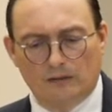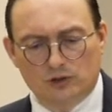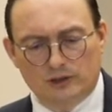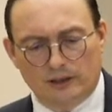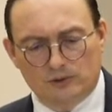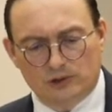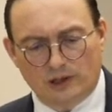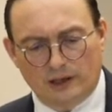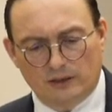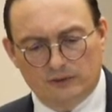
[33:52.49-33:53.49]
just
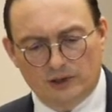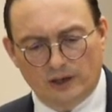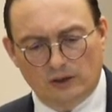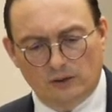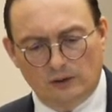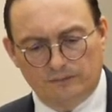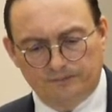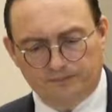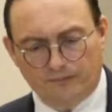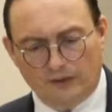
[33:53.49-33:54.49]
outside of Seoul
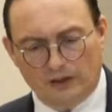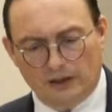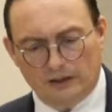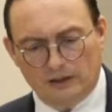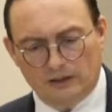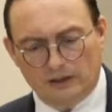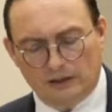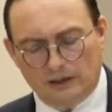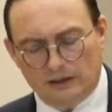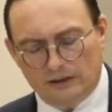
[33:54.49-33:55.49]

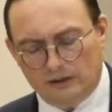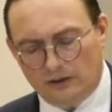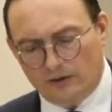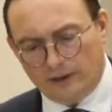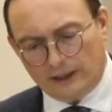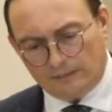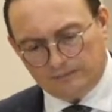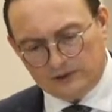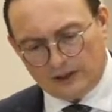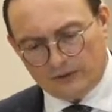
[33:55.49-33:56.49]
in Korea,
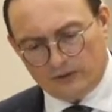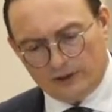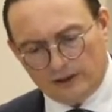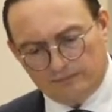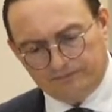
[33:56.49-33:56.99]
South Korea.